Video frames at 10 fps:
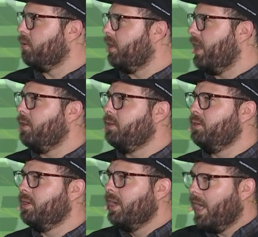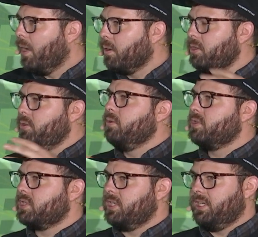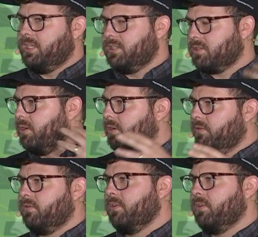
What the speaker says: Like, how are you seeing sort of